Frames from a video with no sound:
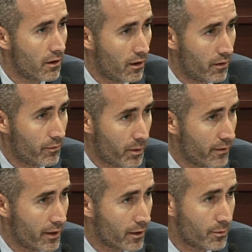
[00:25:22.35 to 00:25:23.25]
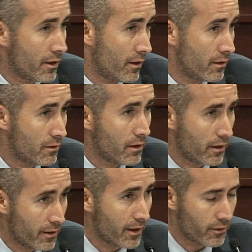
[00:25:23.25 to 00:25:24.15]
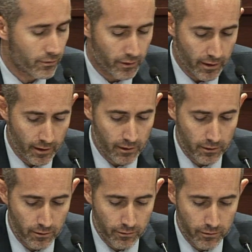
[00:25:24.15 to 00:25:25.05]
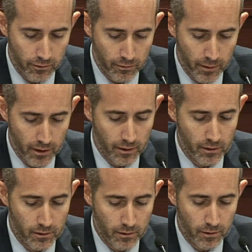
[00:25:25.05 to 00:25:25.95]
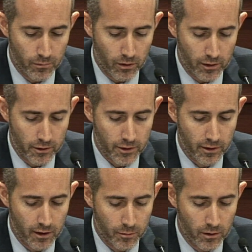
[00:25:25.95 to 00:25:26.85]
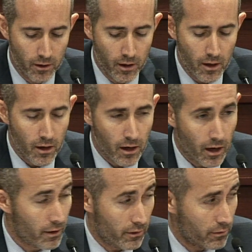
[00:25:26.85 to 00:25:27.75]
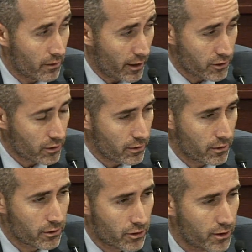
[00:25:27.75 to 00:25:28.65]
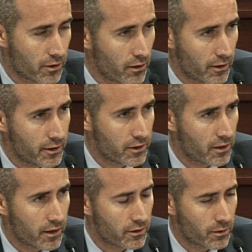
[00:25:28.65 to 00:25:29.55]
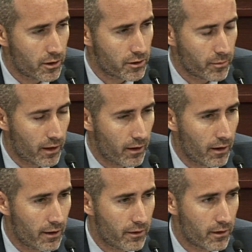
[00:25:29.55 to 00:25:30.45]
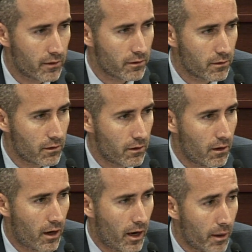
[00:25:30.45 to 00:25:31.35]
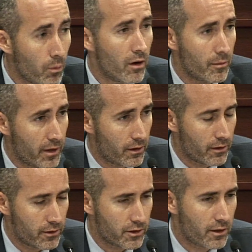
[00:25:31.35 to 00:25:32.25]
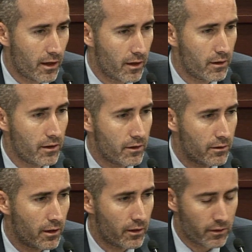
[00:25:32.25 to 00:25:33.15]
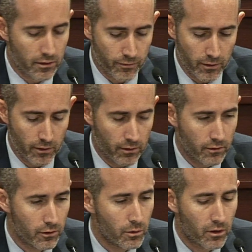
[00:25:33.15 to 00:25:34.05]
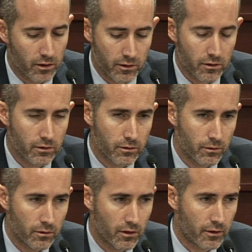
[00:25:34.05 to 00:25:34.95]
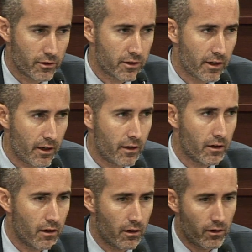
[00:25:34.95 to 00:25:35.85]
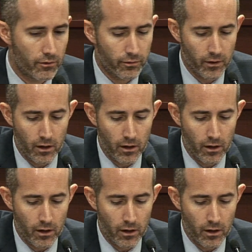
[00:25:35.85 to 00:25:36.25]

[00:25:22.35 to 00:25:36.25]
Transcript: of private equity, and thank you for that. You've made it more understandable. Actually, the treasurer already just asked the question, but I think I want to better understand in a different nuance to the understanding of